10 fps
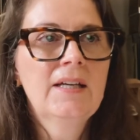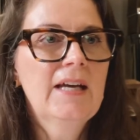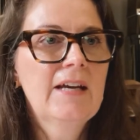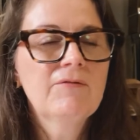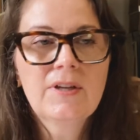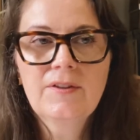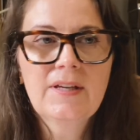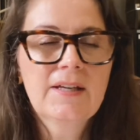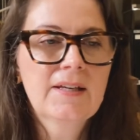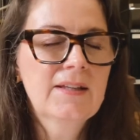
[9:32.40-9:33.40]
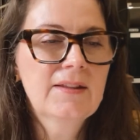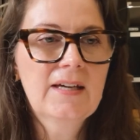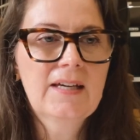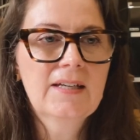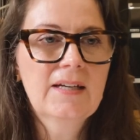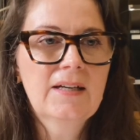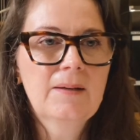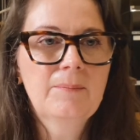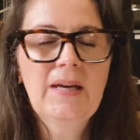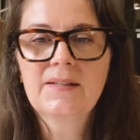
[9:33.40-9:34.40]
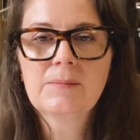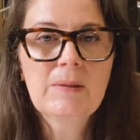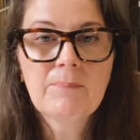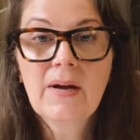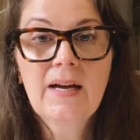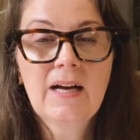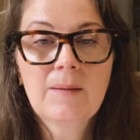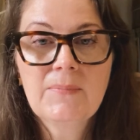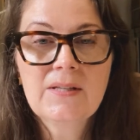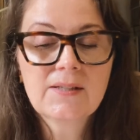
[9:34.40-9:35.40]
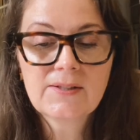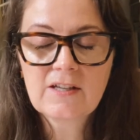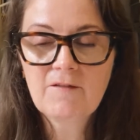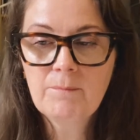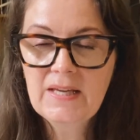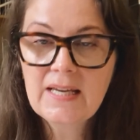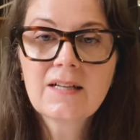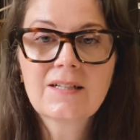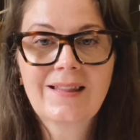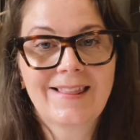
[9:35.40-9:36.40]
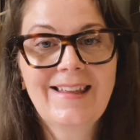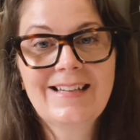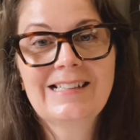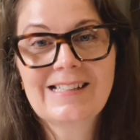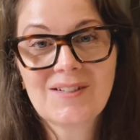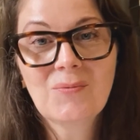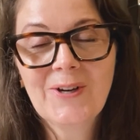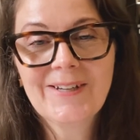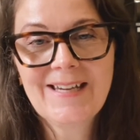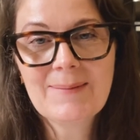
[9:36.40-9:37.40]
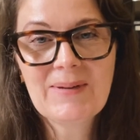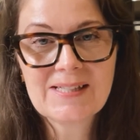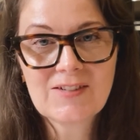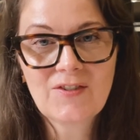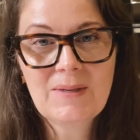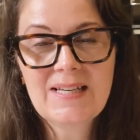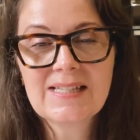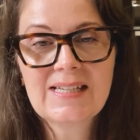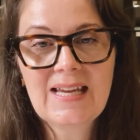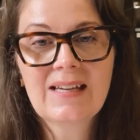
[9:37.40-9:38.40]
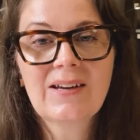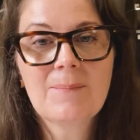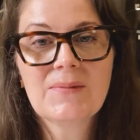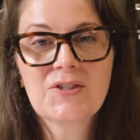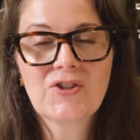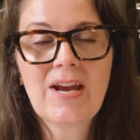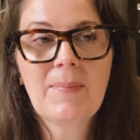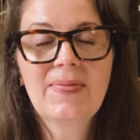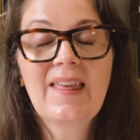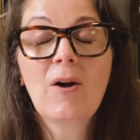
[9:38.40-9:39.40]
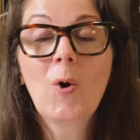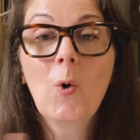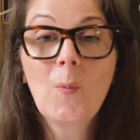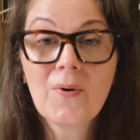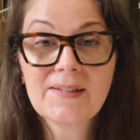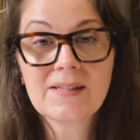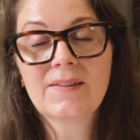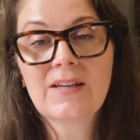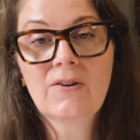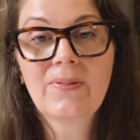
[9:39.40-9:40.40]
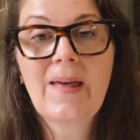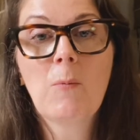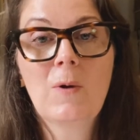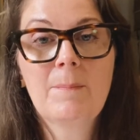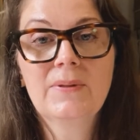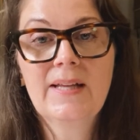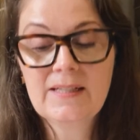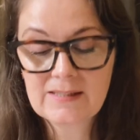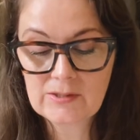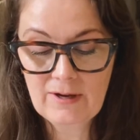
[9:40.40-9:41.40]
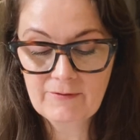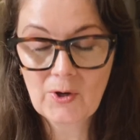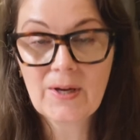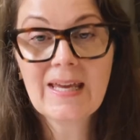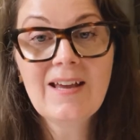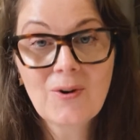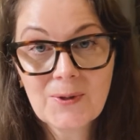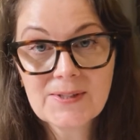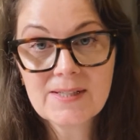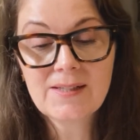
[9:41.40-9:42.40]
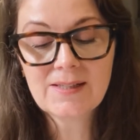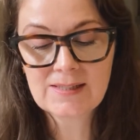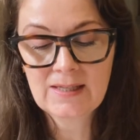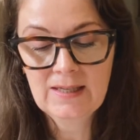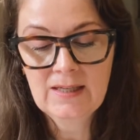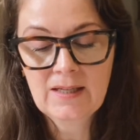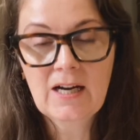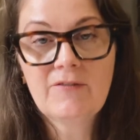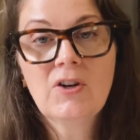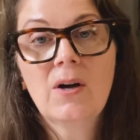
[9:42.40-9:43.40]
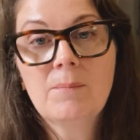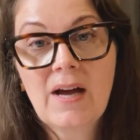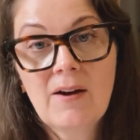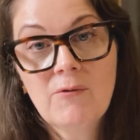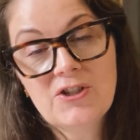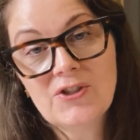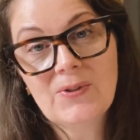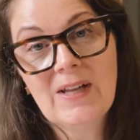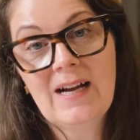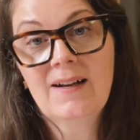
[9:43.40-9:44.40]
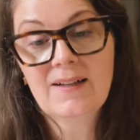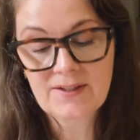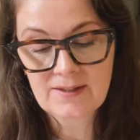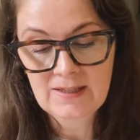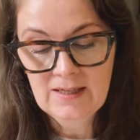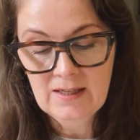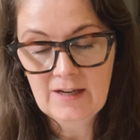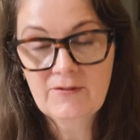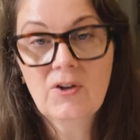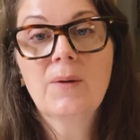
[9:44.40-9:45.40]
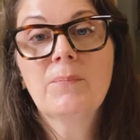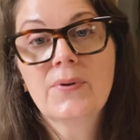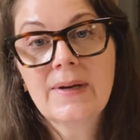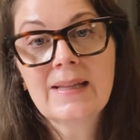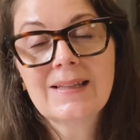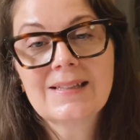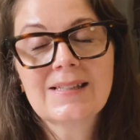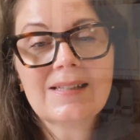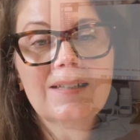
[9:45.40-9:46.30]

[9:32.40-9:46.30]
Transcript: everything that has been my art business. I've picked the things that are working best for me as an income stream, and they're all present there in that one place. So I've got e-courses, I've got my original art, I've got prints,